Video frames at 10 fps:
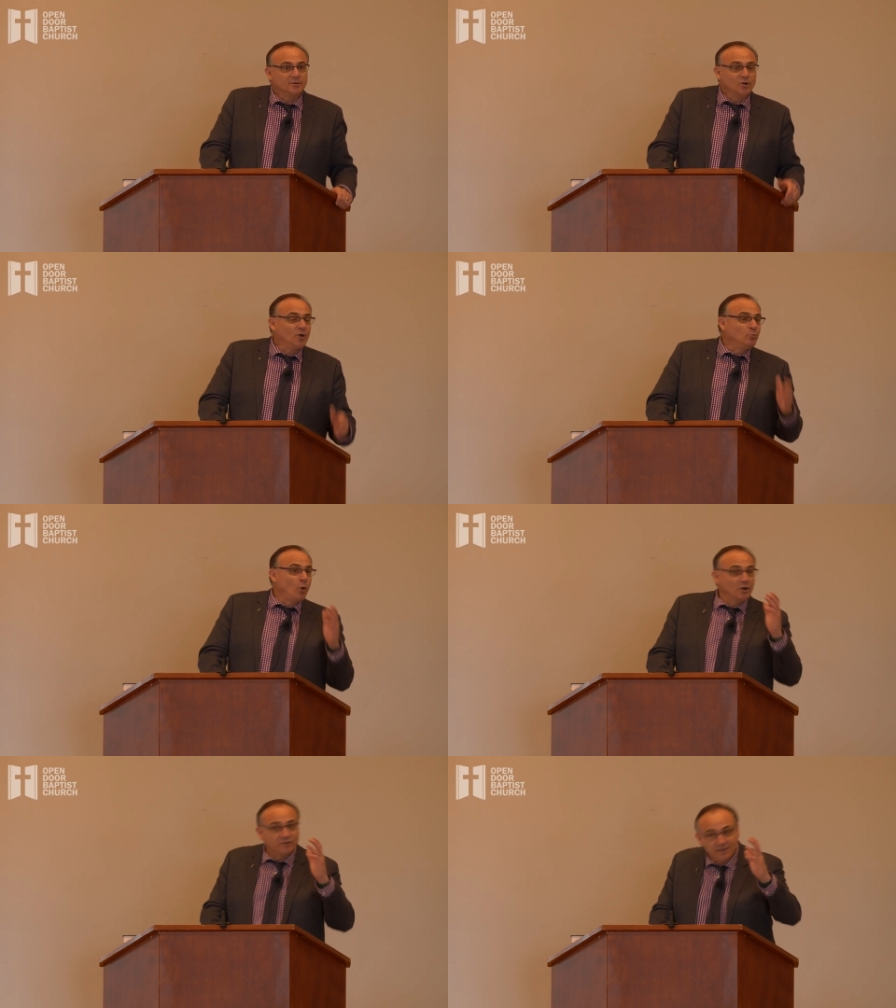God
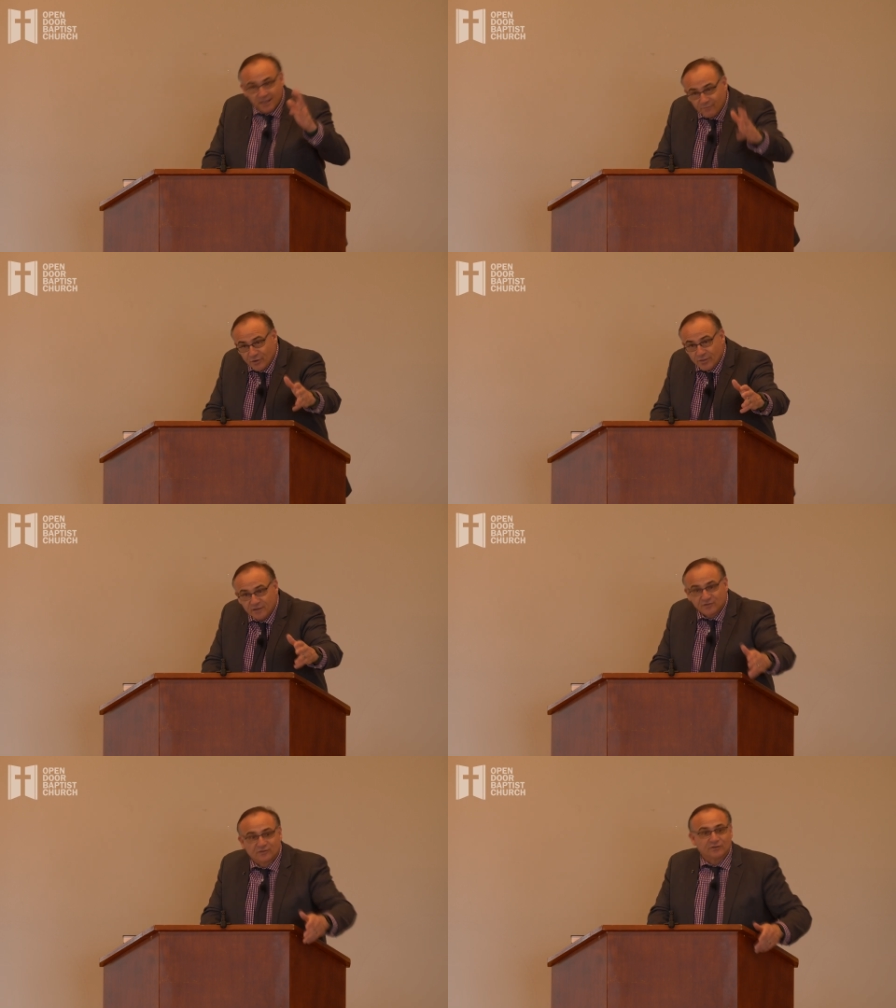wanted to give you
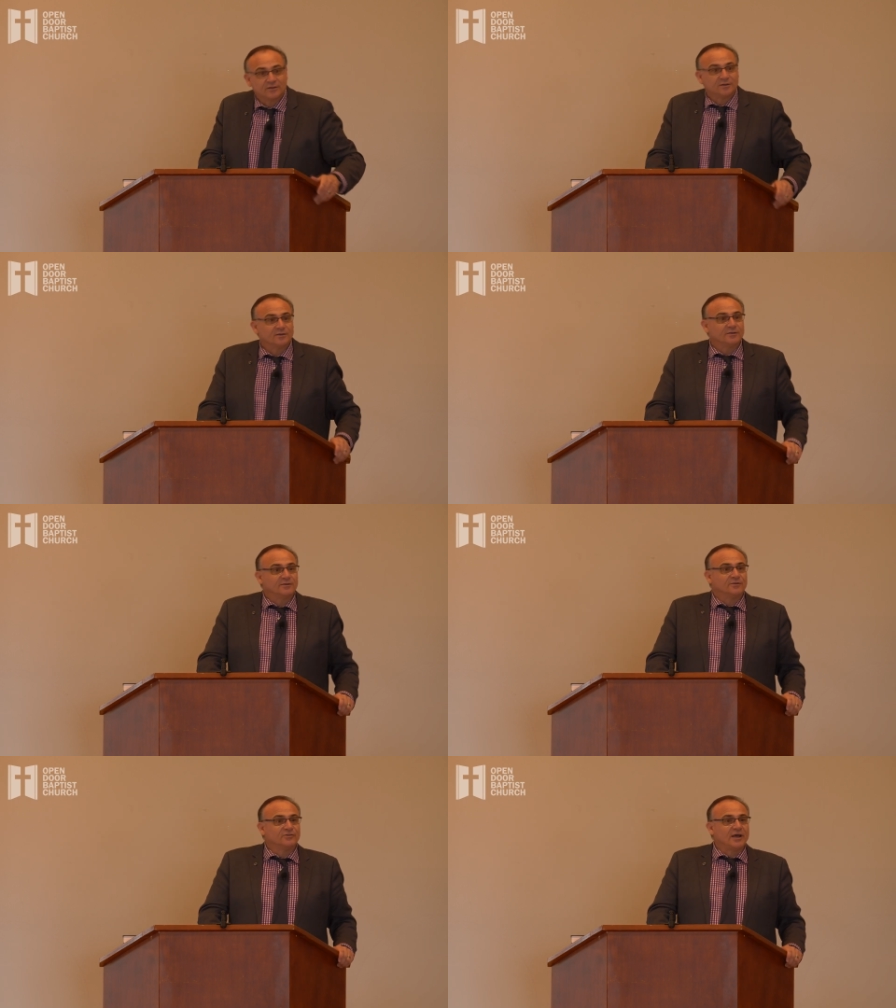this
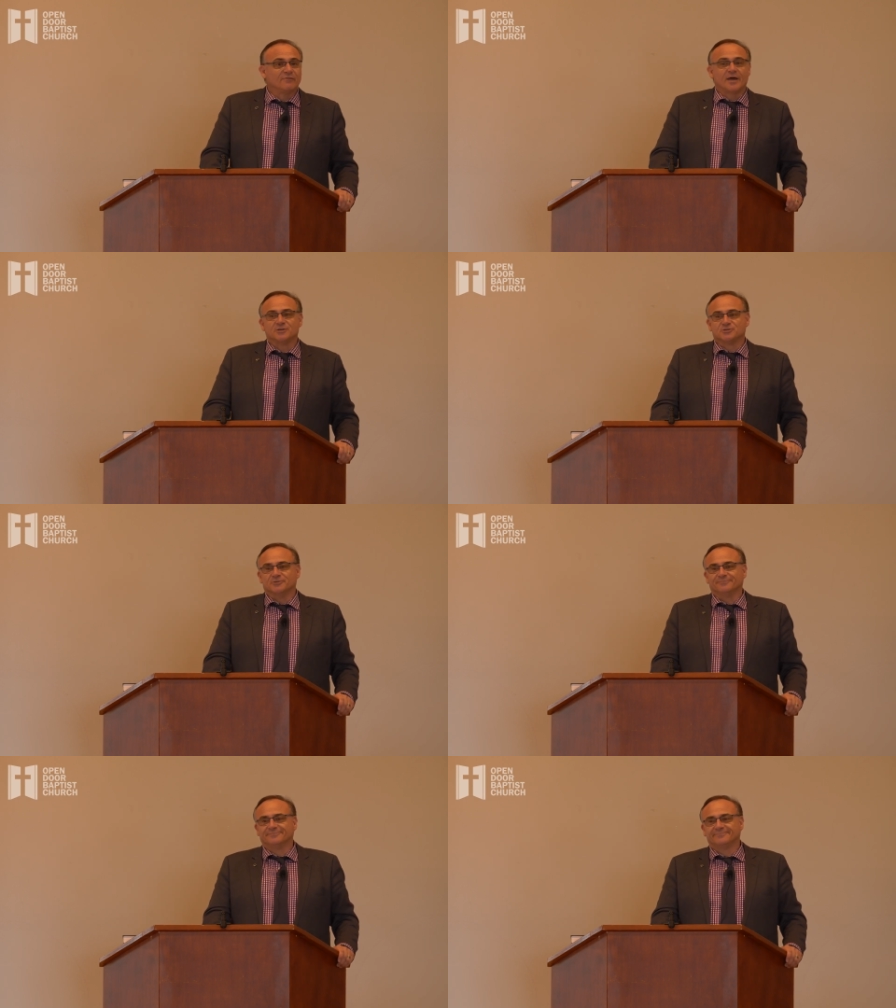
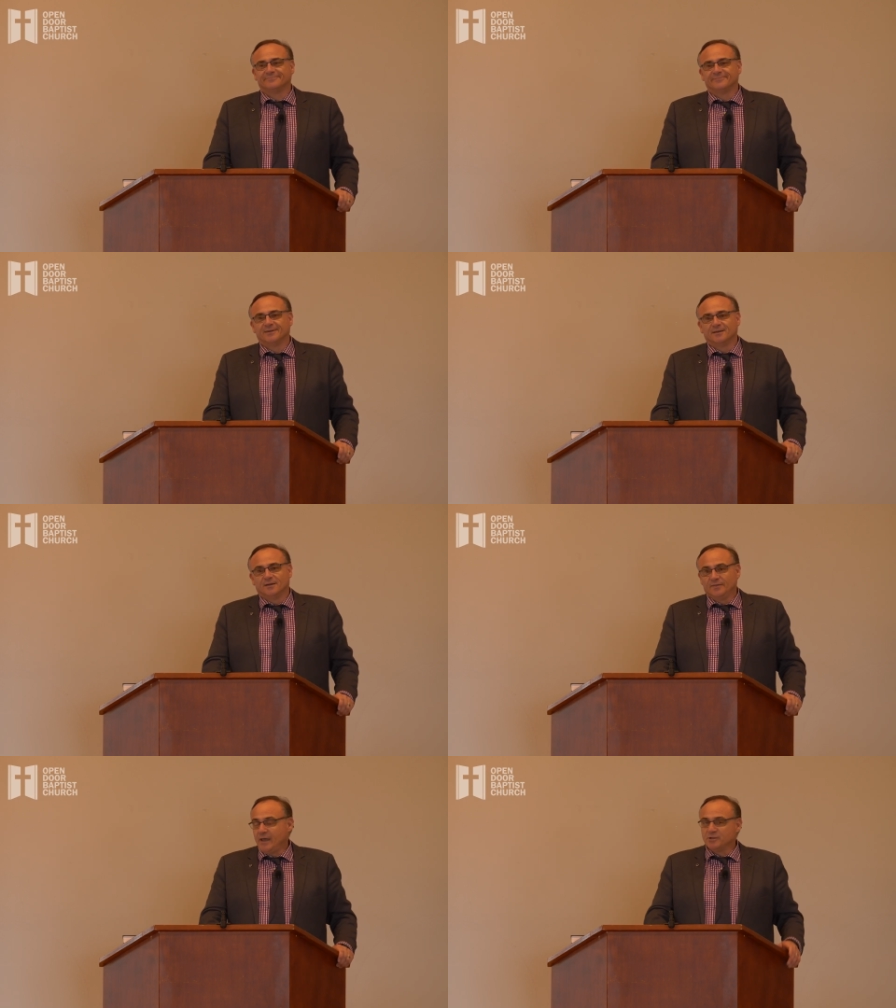salvation.
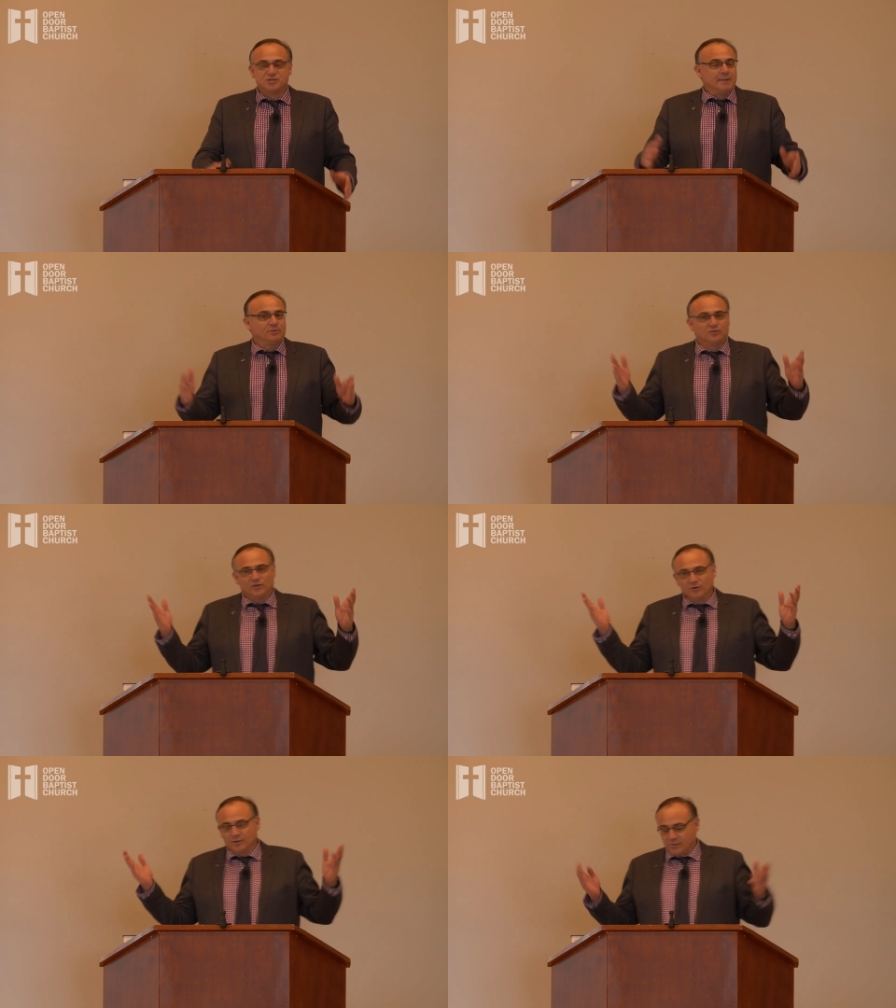Now, in chapter
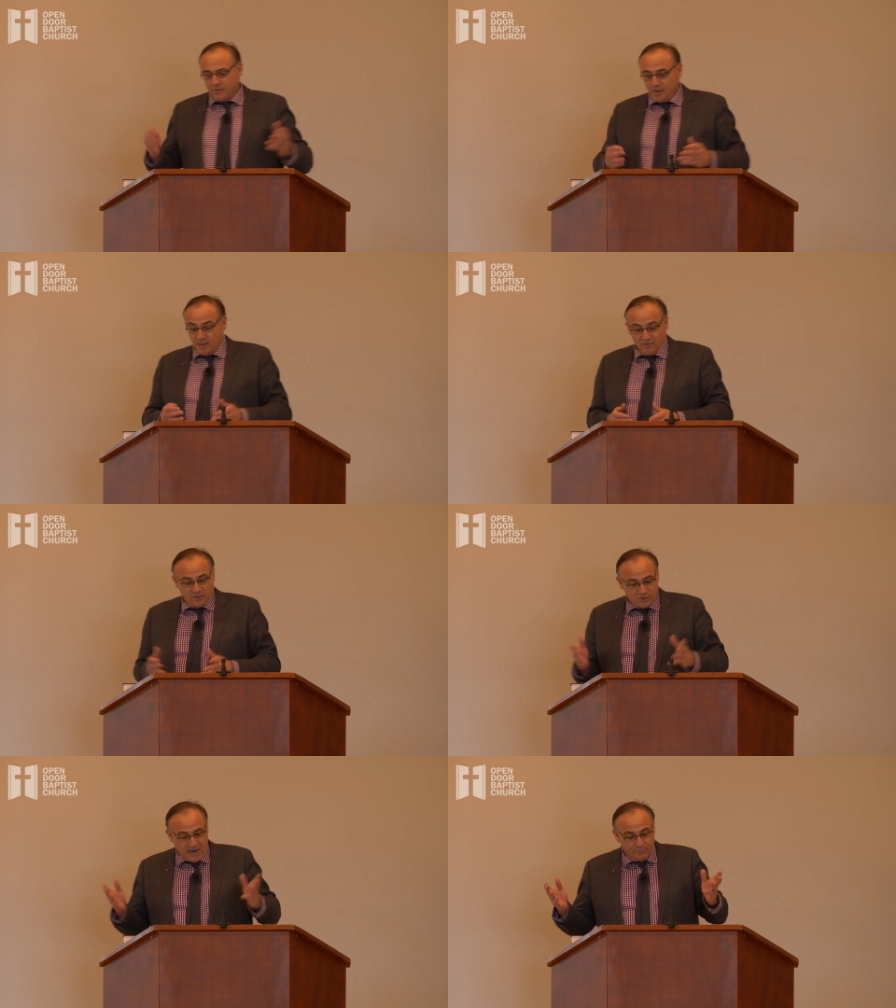2 and 3,
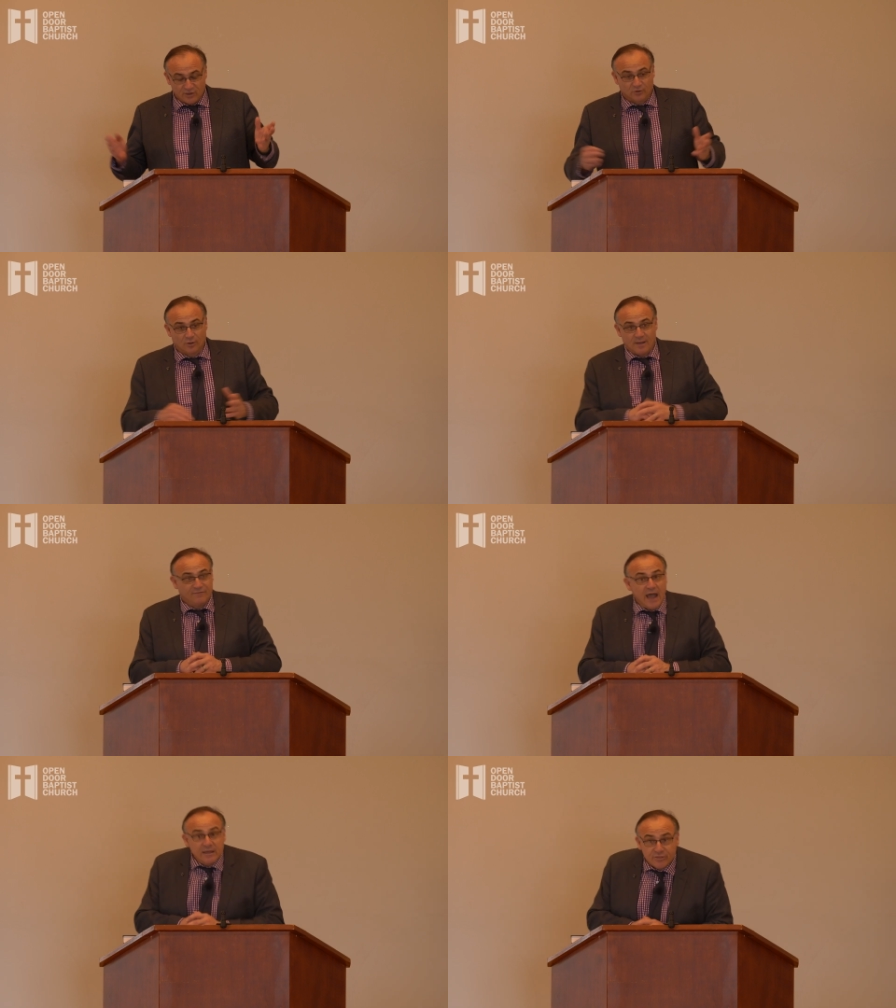James is going to talk
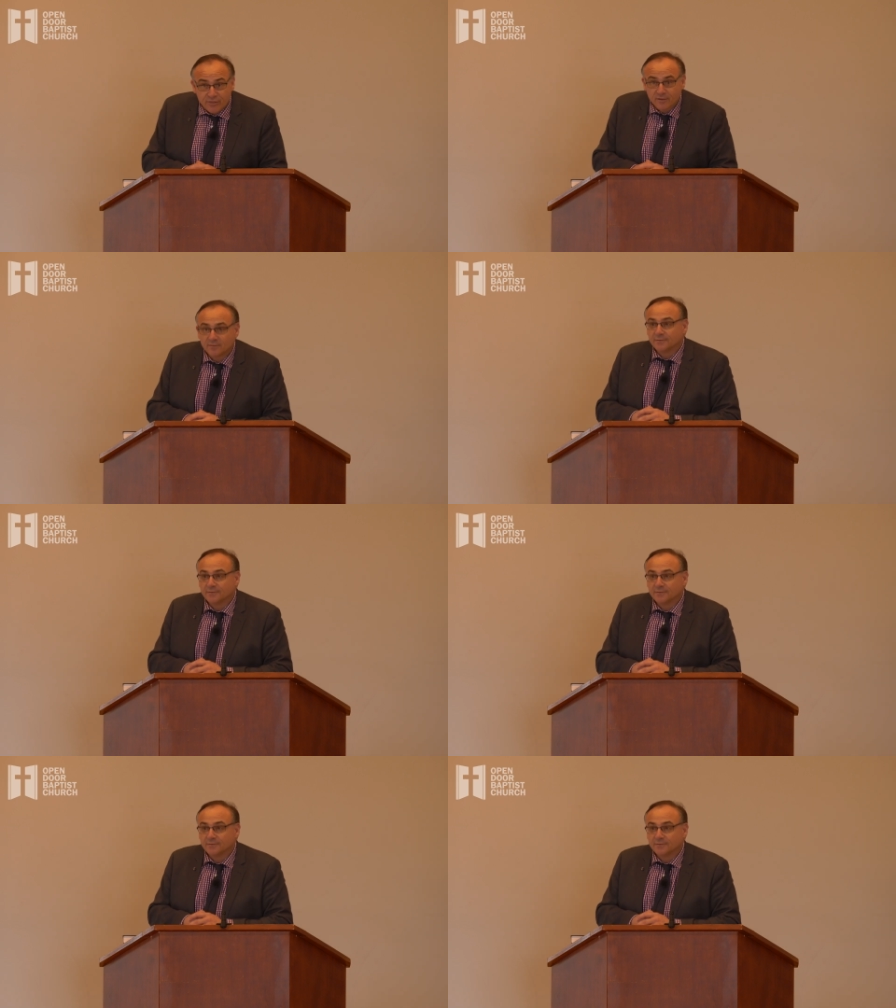about faith.